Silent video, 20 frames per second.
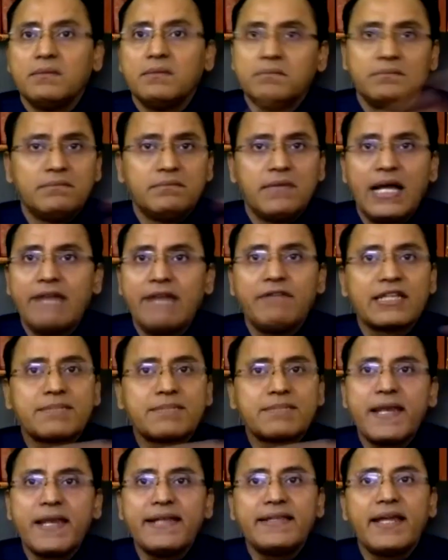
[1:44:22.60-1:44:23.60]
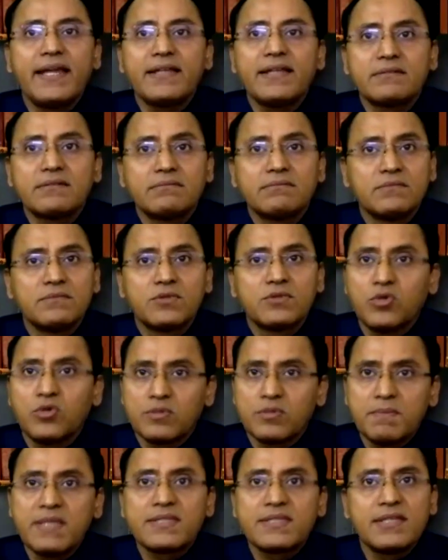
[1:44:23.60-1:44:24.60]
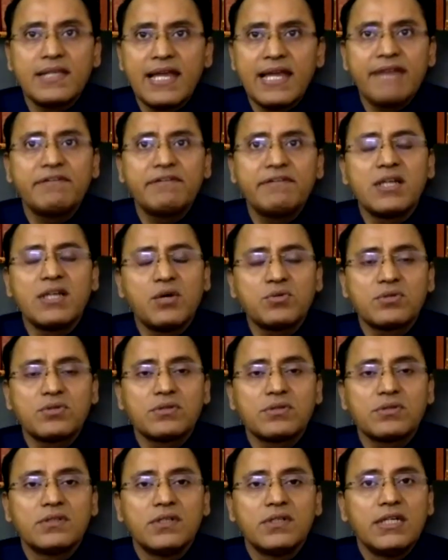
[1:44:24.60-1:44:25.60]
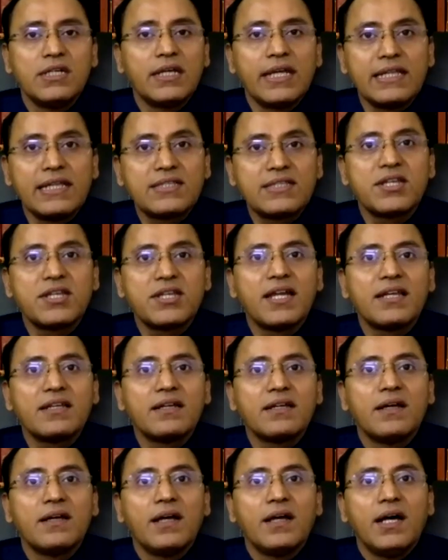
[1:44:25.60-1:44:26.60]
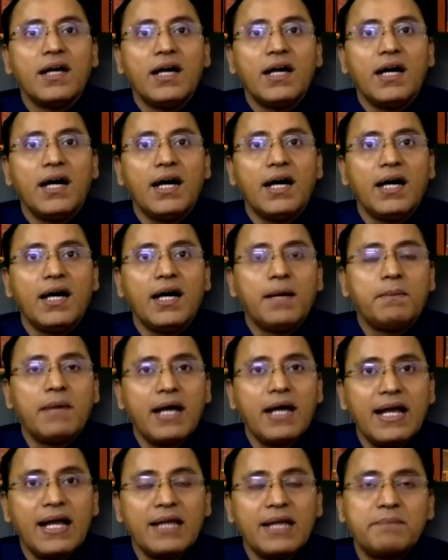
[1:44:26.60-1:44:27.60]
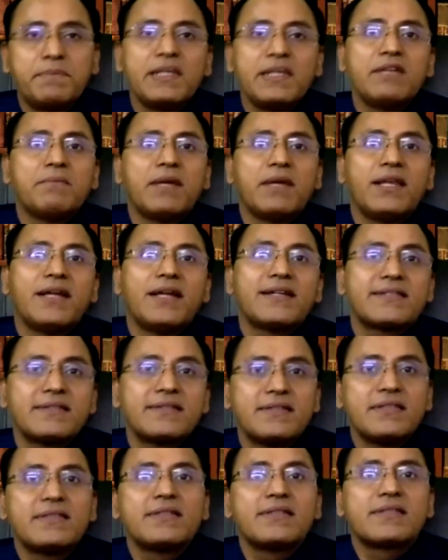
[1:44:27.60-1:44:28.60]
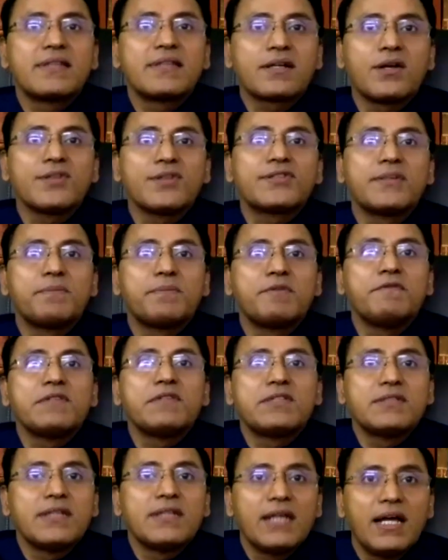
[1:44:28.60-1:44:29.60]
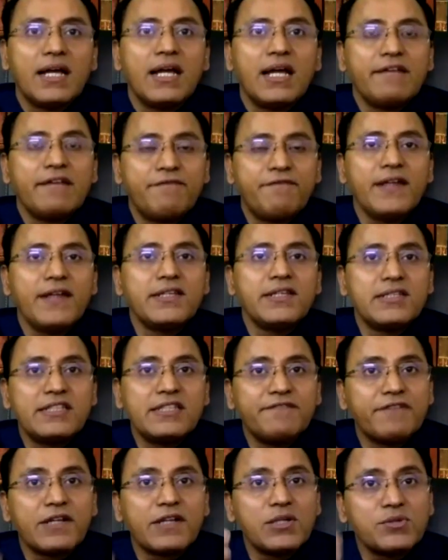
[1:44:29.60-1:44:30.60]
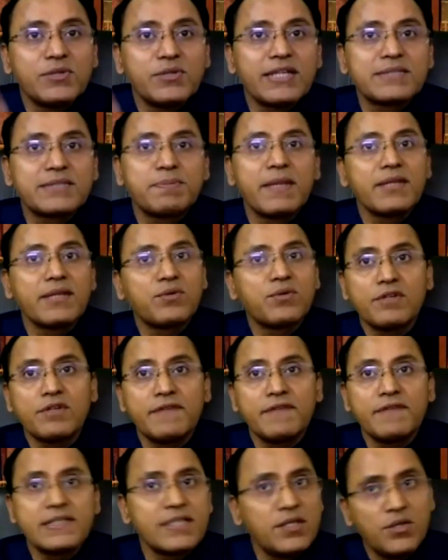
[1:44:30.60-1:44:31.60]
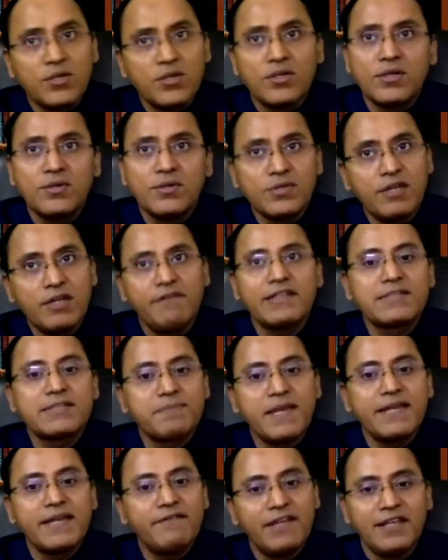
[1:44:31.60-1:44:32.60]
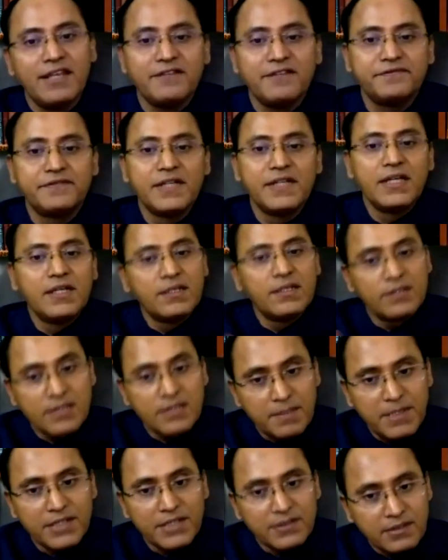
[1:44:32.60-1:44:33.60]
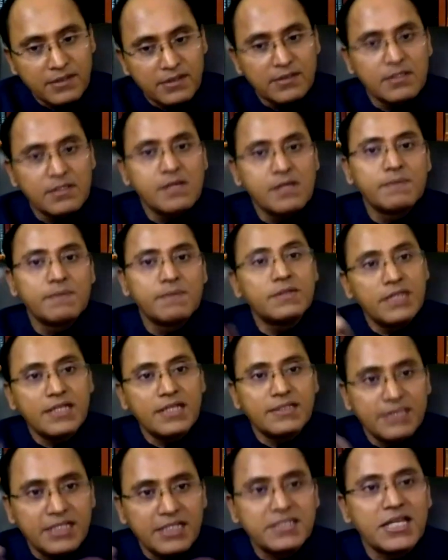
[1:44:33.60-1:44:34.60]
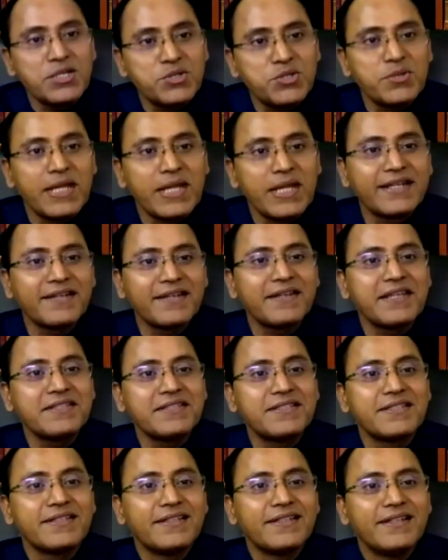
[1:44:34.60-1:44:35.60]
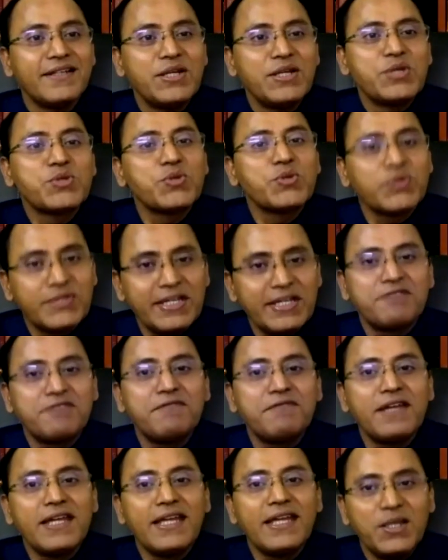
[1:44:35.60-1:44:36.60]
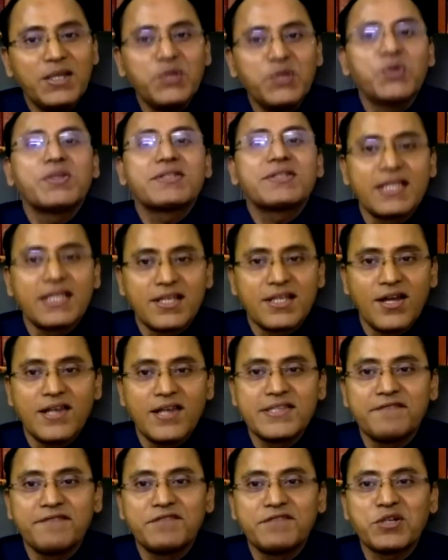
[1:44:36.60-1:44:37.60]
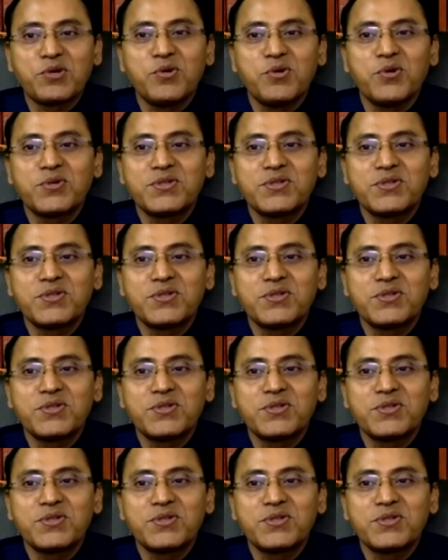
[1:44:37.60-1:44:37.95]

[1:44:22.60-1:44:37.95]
i have explained that court may still have a doubt instead uh, I believe, my lords, this is a concept which I find it difficult to explain. Court will say, no, no, no, you have explained well enough. Come on. They, they tend to encourage. So that way, know the psychology of the court